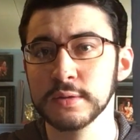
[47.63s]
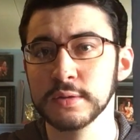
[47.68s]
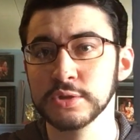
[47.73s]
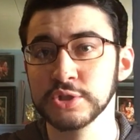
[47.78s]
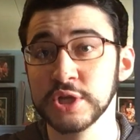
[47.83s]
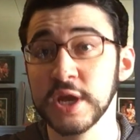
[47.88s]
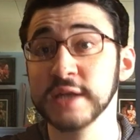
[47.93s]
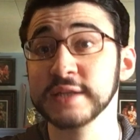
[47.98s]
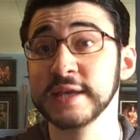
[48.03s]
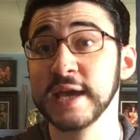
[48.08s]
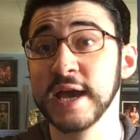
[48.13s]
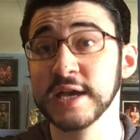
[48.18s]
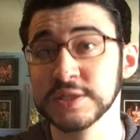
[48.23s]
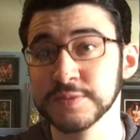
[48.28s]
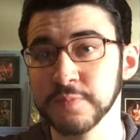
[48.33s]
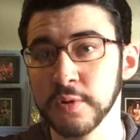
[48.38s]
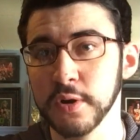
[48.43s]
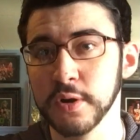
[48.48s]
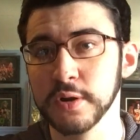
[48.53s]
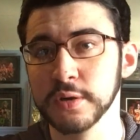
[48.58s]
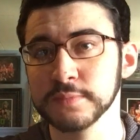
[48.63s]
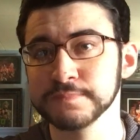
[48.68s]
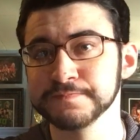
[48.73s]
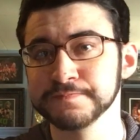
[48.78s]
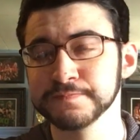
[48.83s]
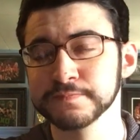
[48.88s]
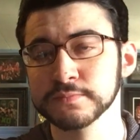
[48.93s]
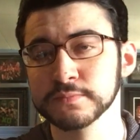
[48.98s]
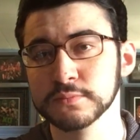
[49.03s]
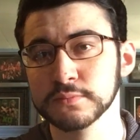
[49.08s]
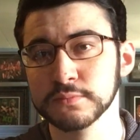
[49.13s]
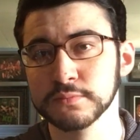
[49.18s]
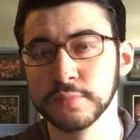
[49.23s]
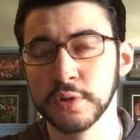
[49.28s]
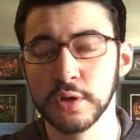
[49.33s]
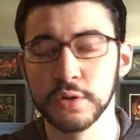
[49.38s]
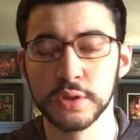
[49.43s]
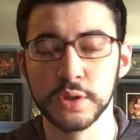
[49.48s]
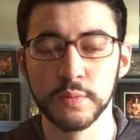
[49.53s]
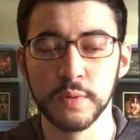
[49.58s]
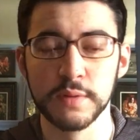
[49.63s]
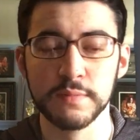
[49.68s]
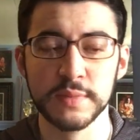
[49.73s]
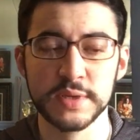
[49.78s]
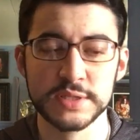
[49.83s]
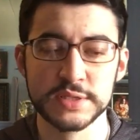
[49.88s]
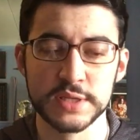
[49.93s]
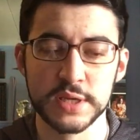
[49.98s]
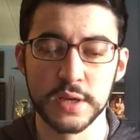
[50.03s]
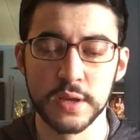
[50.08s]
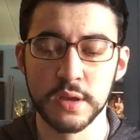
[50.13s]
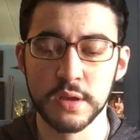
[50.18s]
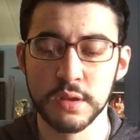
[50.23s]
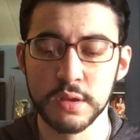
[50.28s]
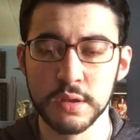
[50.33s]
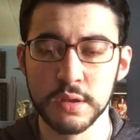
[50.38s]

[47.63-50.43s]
Gaspard apparently went missing.